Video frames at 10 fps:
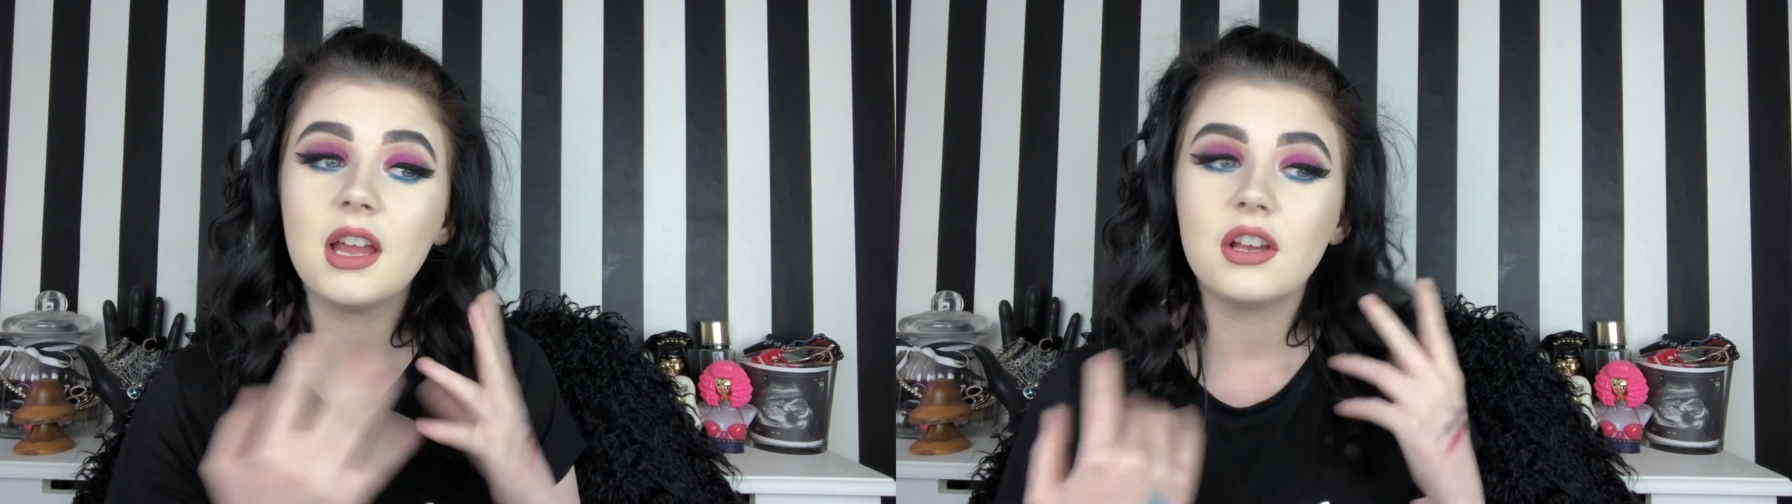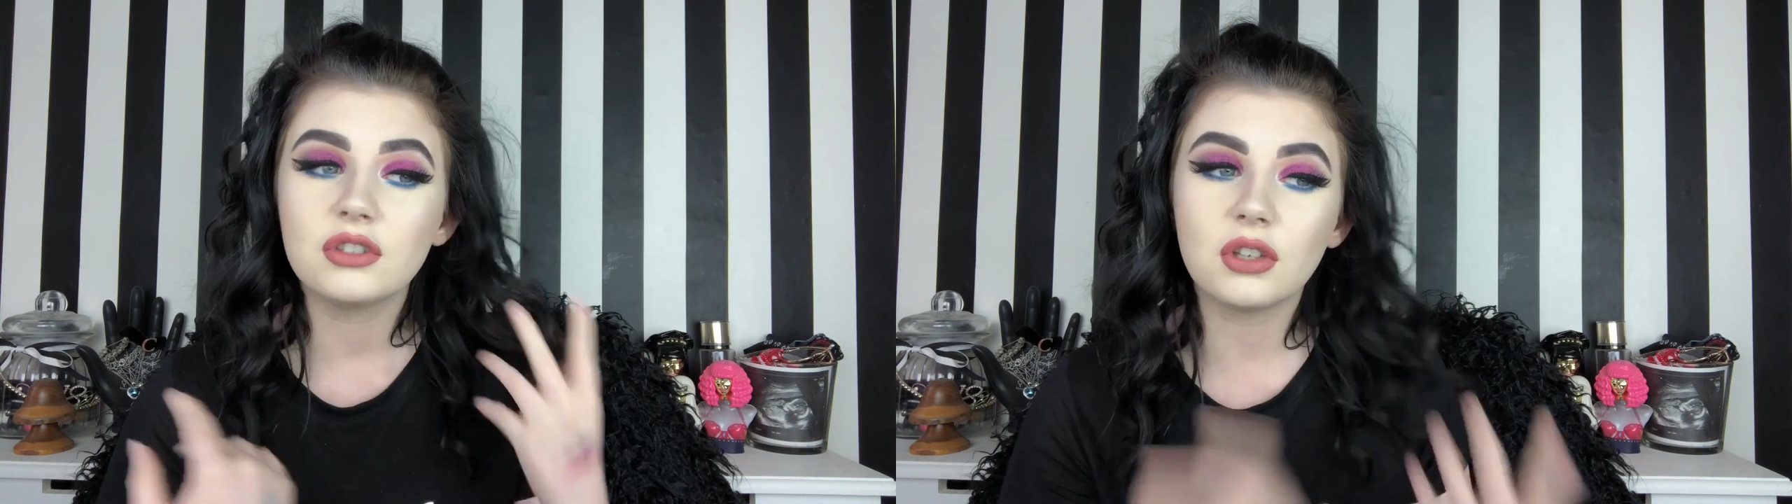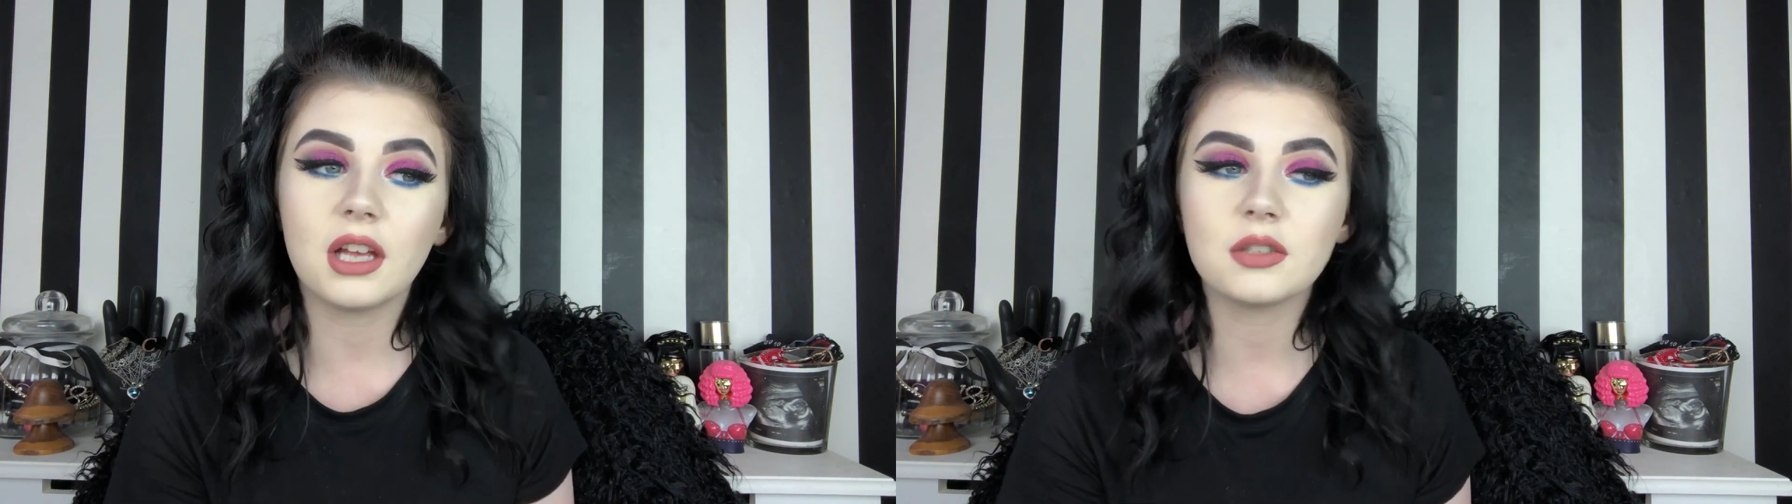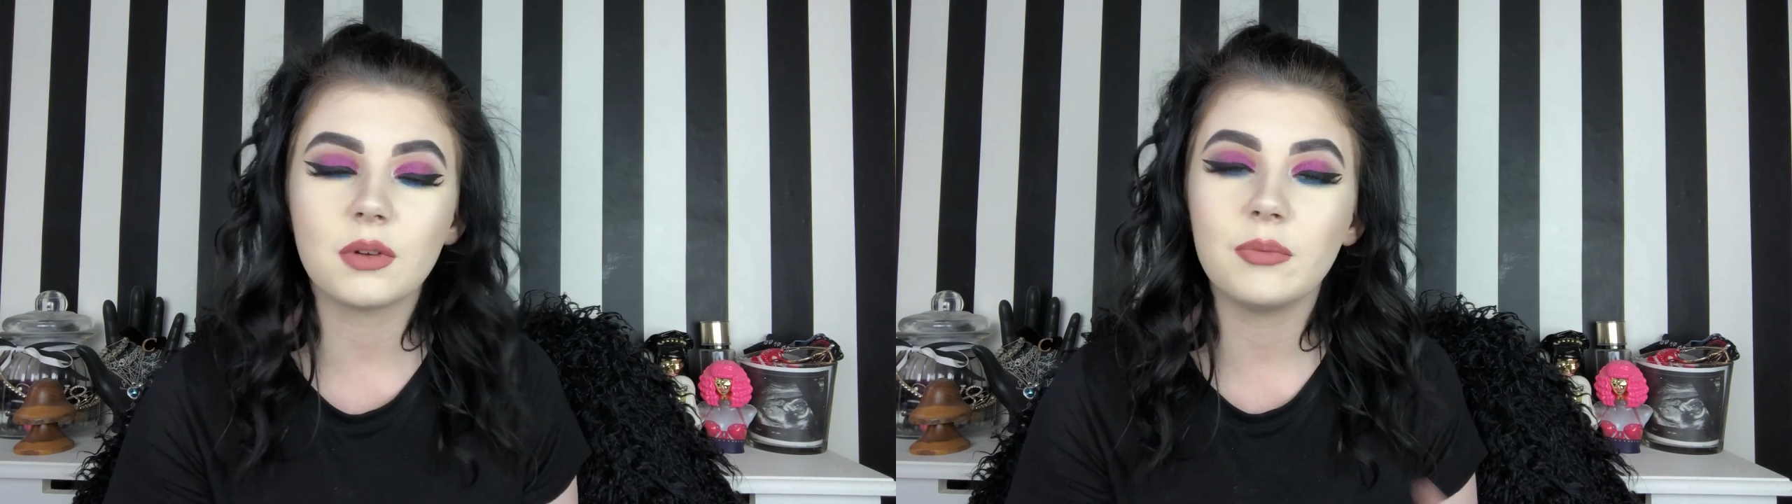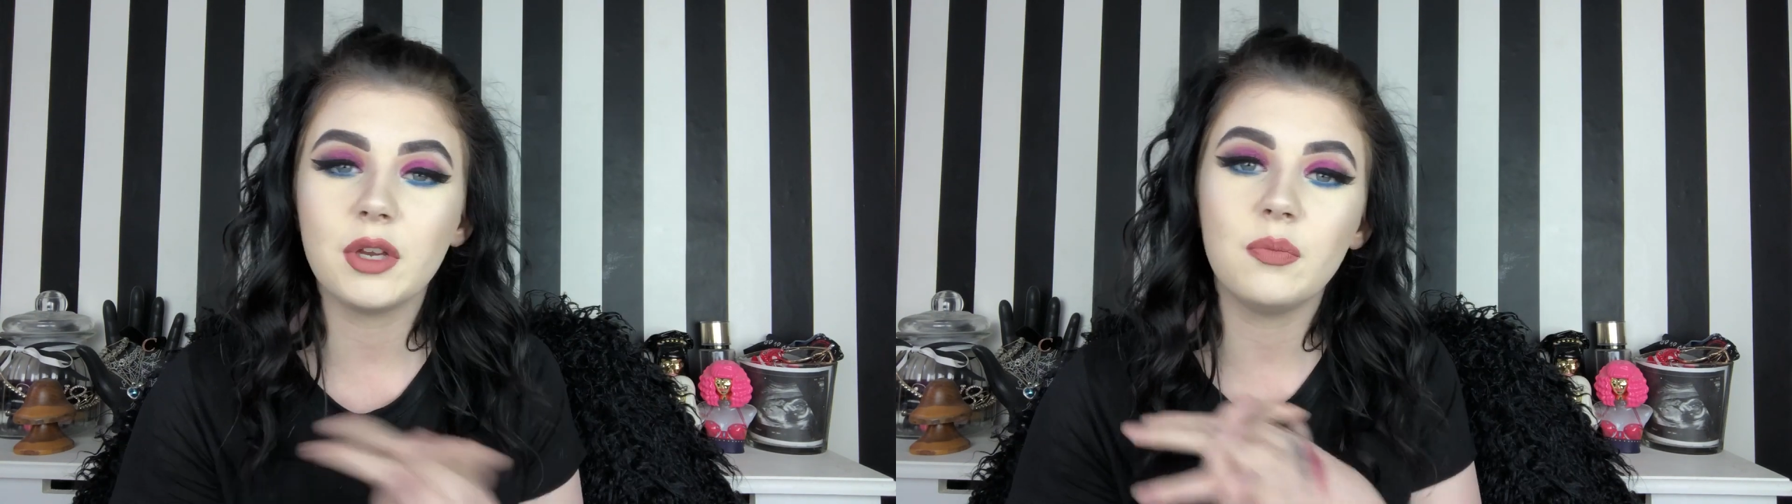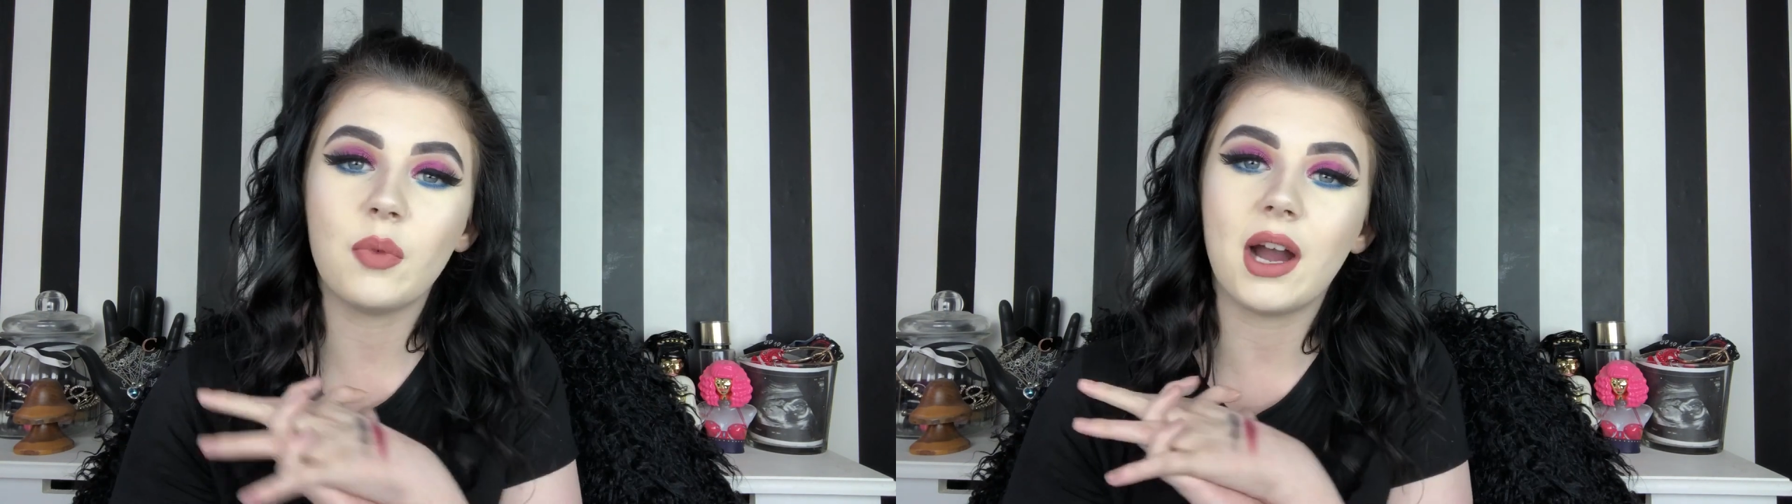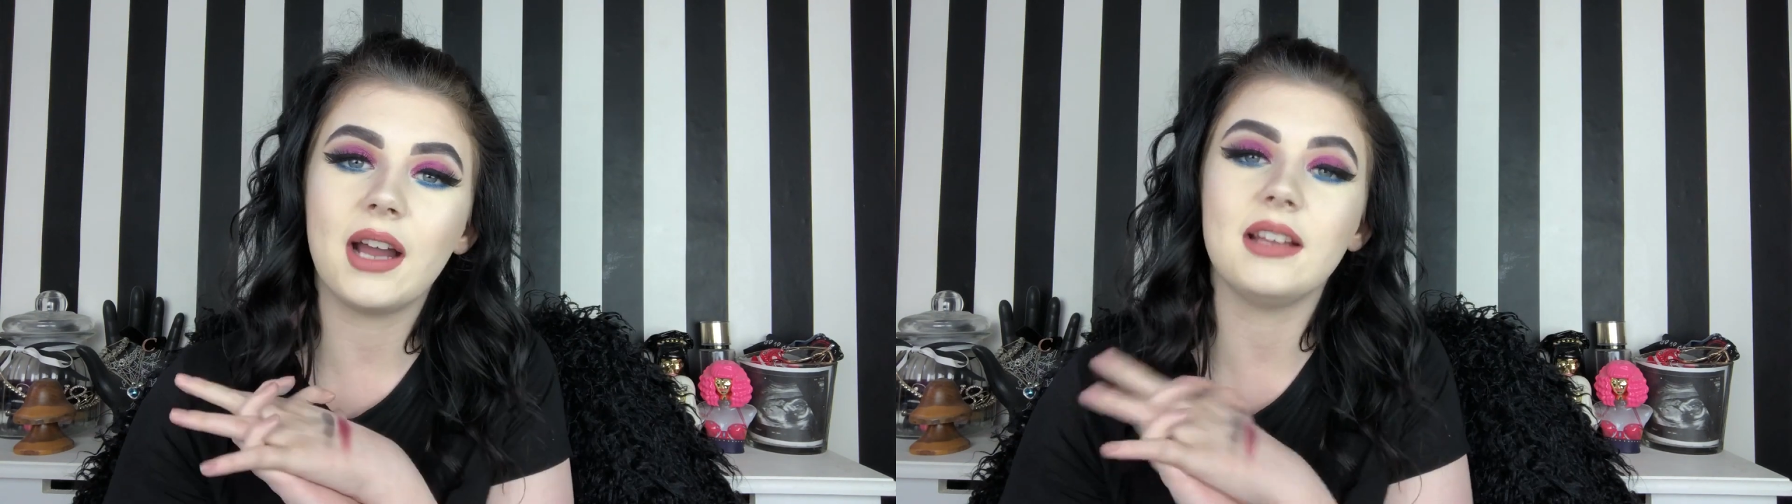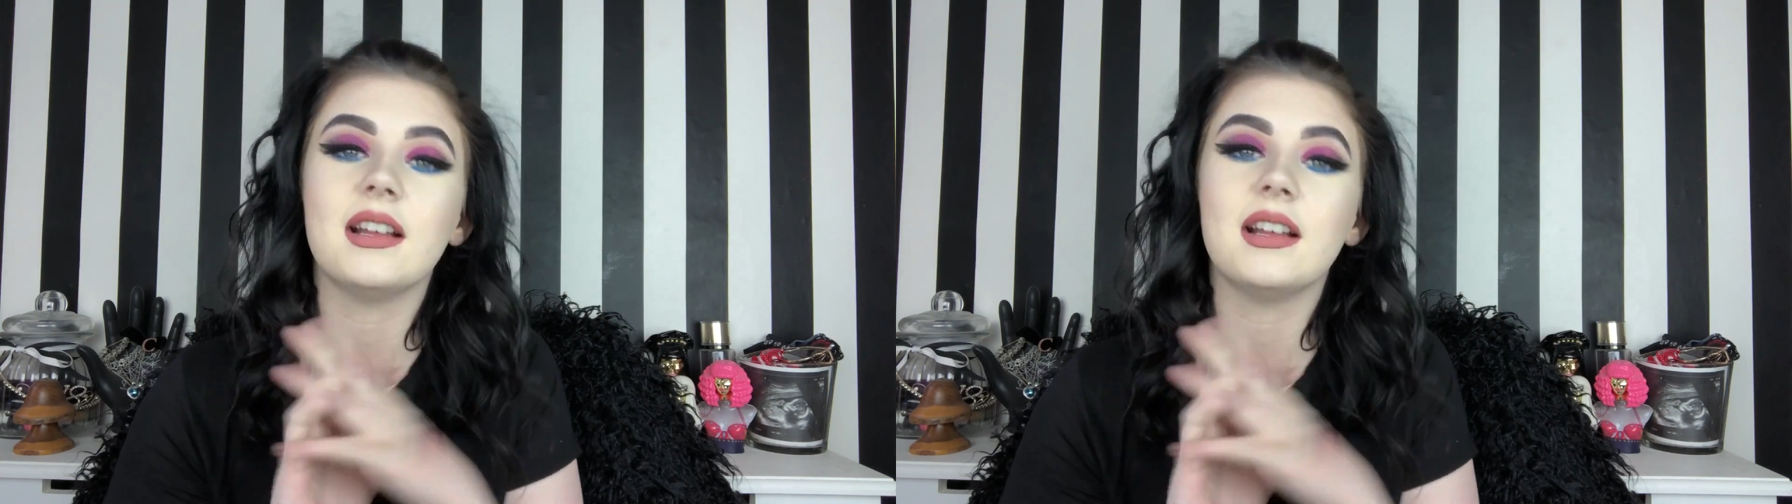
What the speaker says: So that's what I mean by,